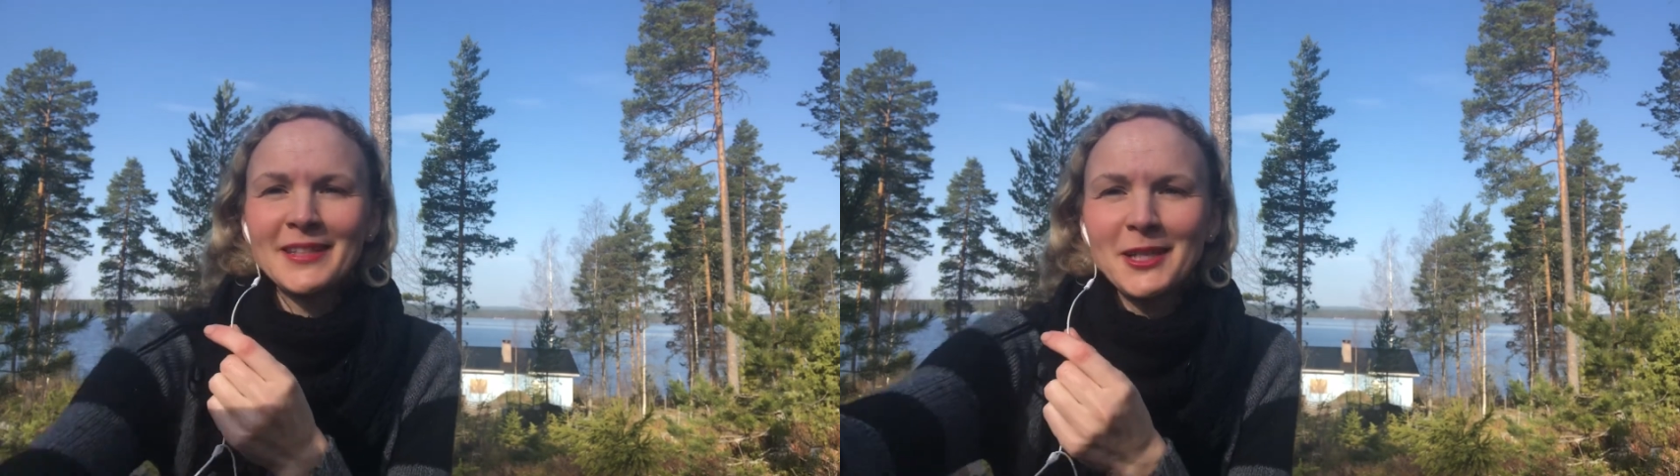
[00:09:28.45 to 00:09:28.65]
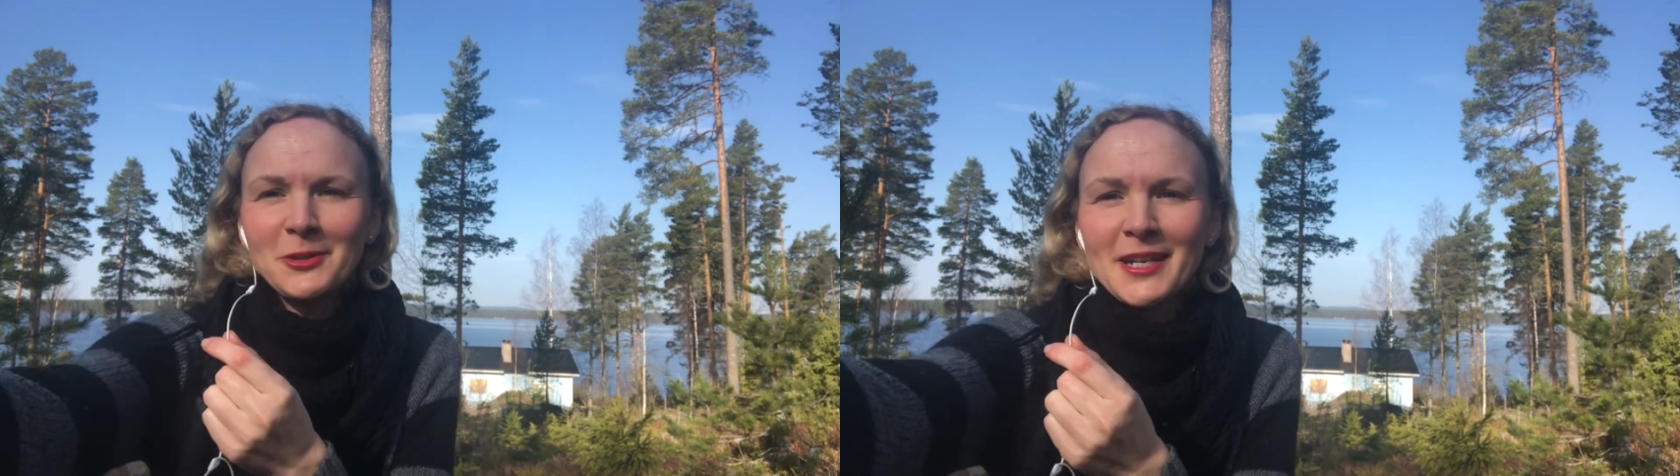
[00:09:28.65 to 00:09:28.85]

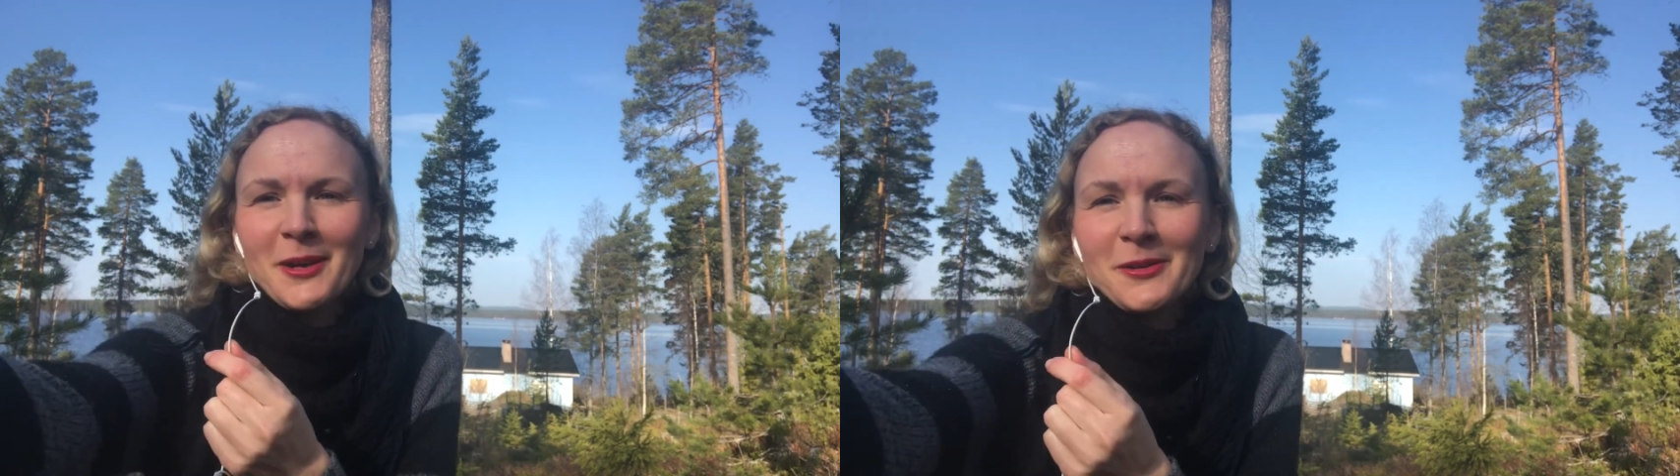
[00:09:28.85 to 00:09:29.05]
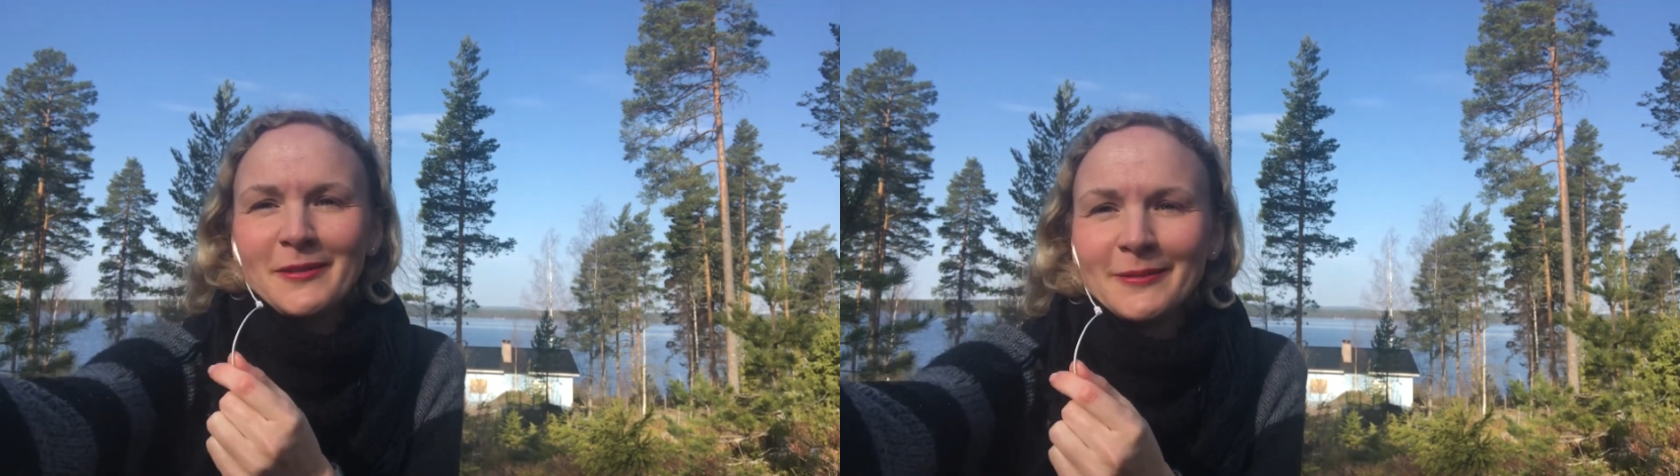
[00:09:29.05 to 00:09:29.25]
Ciao,
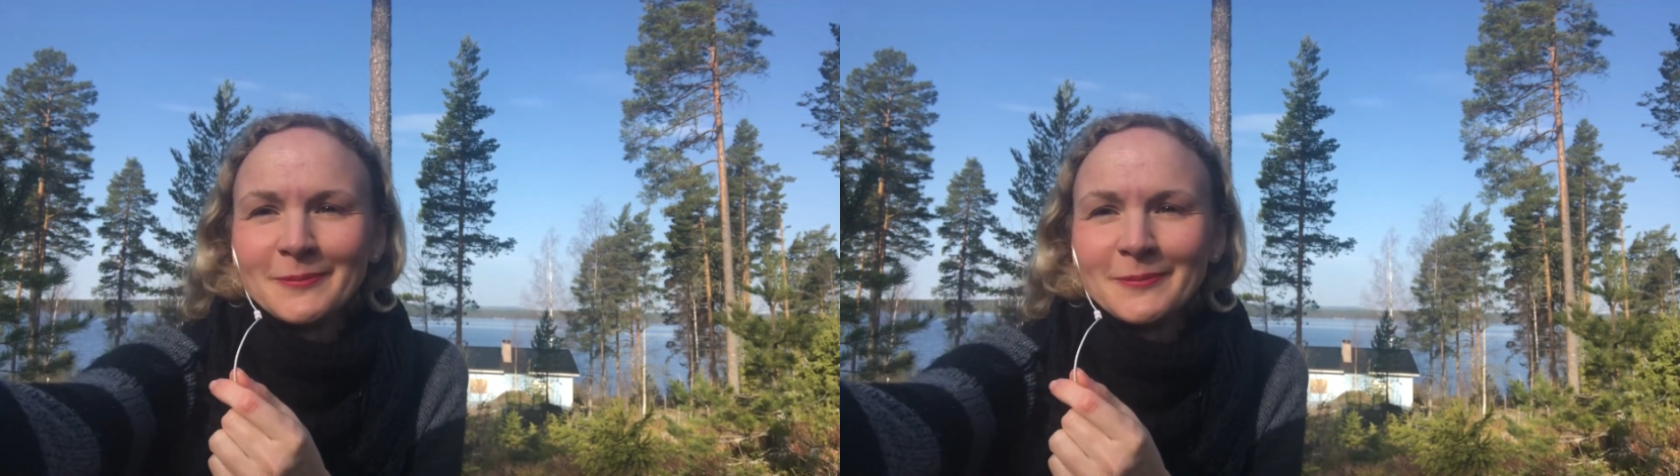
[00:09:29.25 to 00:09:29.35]
ciao.